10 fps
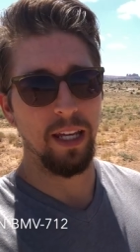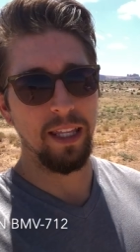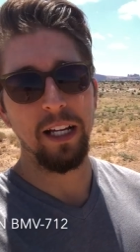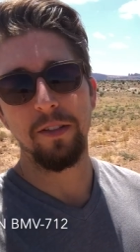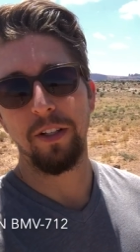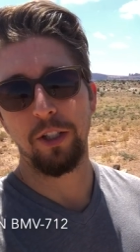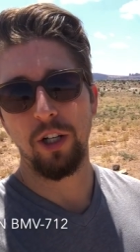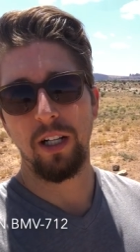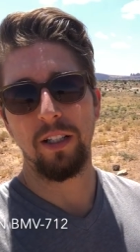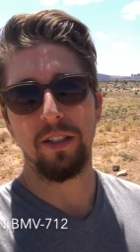and that's
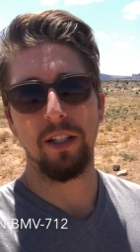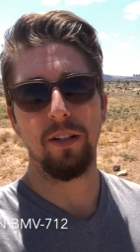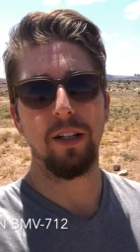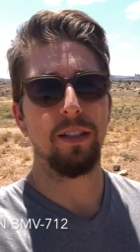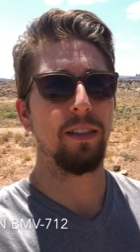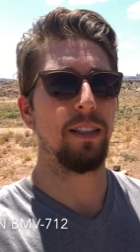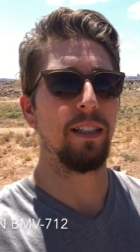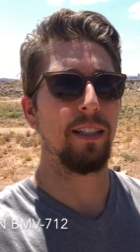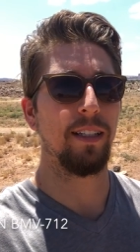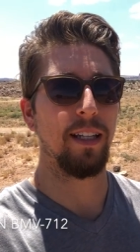Victron. So I, I
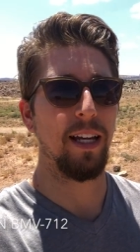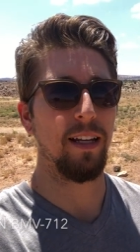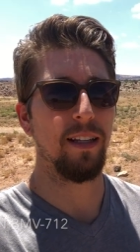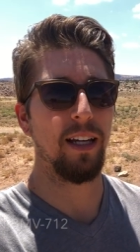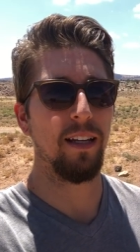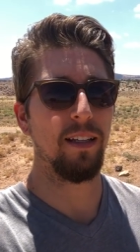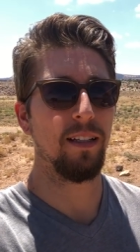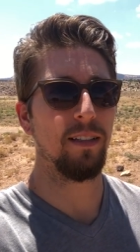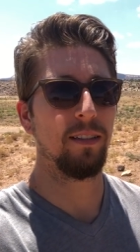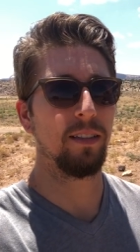just decided that,
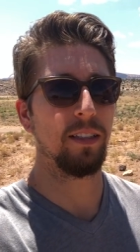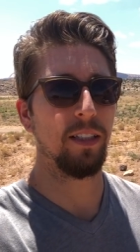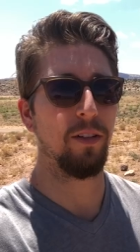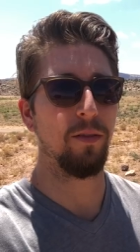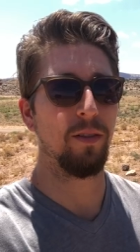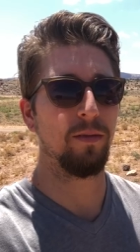you know,